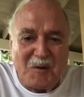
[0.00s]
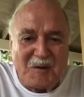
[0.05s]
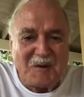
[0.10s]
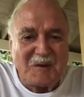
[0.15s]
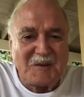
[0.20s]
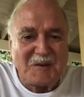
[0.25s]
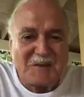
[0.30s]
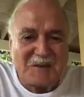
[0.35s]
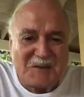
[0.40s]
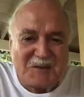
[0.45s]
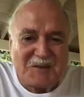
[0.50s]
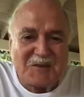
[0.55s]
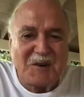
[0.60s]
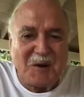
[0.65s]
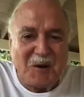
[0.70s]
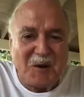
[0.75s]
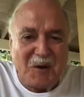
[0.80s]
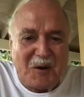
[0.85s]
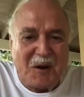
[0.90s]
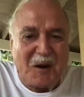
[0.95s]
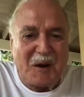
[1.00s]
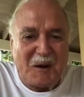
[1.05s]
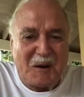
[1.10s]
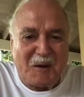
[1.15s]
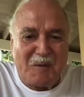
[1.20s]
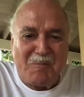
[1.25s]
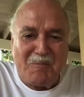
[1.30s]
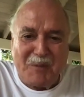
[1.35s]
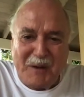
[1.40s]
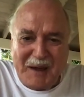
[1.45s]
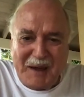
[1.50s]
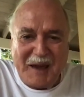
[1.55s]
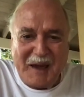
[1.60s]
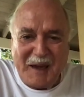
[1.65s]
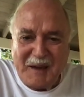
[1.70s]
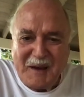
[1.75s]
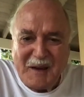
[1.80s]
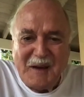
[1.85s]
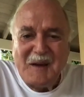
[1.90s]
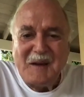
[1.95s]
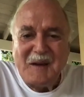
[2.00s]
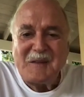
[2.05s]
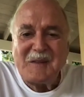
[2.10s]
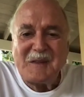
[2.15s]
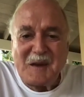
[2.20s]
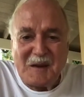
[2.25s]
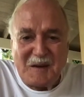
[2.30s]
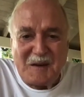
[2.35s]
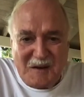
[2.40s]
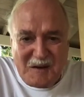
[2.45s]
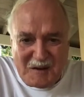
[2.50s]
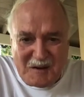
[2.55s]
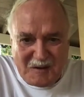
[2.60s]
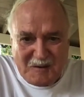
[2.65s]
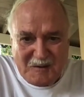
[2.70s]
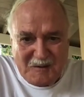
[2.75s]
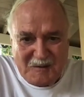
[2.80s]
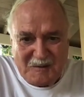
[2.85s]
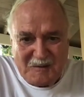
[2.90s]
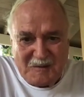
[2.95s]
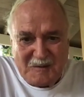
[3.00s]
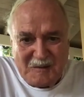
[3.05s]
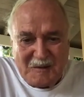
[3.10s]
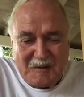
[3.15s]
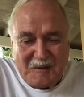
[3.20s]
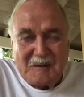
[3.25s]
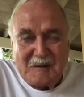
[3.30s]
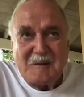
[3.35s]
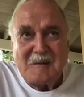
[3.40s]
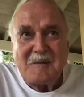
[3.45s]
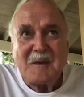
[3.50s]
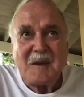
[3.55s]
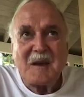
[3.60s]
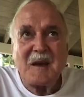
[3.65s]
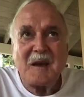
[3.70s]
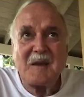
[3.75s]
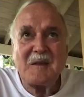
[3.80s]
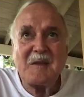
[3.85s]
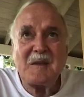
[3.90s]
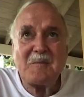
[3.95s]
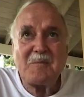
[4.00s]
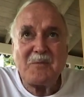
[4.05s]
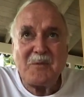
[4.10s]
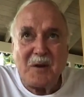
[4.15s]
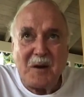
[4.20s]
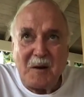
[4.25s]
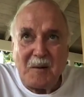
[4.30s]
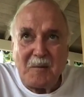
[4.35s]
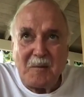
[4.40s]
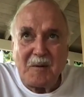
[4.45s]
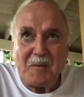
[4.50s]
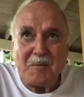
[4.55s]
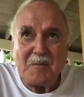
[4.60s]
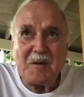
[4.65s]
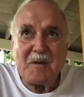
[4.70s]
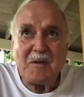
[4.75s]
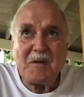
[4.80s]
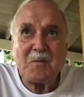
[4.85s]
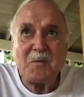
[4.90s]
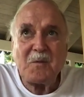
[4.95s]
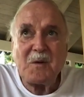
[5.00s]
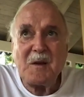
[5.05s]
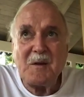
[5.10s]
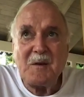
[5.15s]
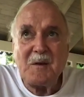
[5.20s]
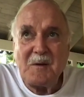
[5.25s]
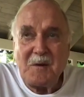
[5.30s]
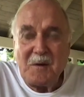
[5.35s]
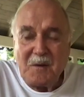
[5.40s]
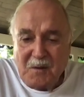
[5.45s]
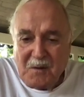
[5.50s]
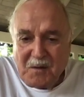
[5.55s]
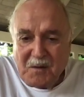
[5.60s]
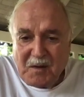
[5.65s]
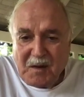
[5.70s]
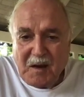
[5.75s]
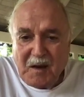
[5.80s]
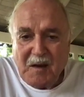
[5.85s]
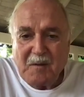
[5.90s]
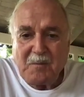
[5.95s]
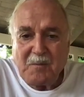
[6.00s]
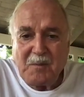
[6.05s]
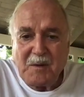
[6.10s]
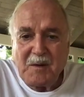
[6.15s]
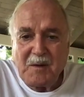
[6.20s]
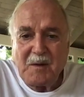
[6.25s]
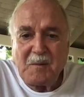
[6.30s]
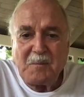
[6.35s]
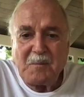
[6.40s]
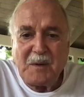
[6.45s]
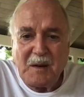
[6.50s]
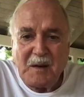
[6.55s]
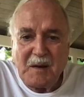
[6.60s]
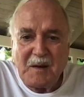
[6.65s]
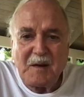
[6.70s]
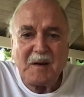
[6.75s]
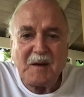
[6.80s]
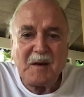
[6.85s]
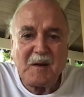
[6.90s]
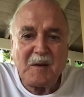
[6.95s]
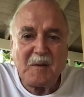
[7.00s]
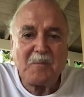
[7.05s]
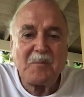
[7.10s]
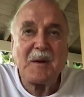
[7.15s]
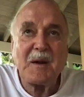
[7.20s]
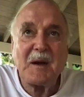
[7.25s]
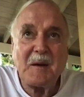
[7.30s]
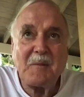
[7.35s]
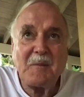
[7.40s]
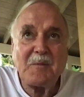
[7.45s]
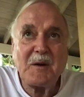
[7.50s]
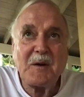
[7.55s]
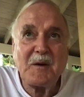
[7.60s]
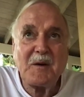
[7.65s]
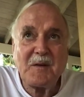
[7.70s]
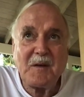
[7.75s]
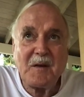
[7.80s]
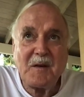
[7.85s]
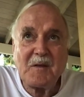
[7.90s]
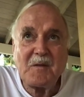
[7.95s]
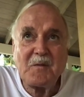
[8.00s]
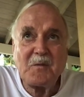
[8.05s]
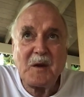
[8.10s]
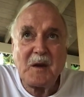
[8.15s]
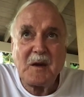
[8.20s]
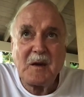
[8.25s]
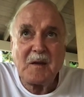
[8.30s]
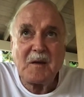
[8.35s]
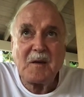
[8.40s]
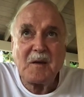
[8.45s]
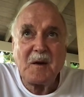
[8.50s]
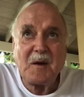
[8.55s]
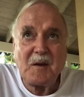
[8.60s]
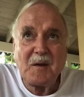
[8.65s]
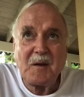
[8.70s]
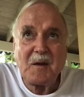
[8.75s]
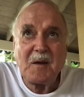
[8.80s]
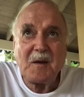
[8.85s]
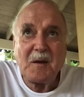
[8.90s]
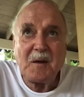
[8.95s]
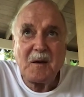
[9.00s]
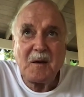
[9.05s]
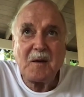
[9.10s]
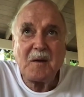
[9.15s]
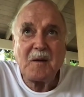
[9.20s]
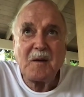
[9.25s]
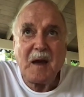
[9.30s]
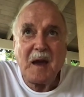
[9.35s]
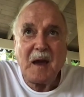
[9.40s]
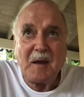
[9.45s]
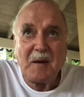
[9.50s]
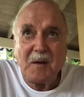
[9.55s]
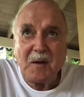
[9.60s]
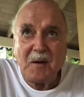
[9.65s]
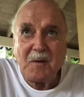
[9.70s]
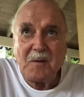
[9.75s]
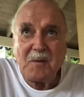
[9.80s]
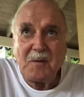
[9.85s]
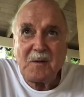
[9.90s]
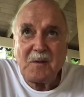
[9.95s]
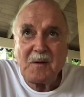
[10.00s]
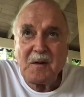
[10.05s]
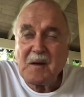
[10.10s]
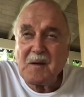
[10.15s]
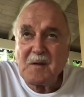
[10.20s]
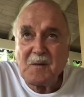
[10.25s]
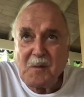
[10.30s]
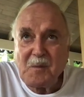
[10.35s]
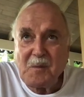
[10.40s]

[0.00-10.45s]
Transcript: us to show you how to play? They know. And the problem is we lose that ability to play, because as we get adults, as we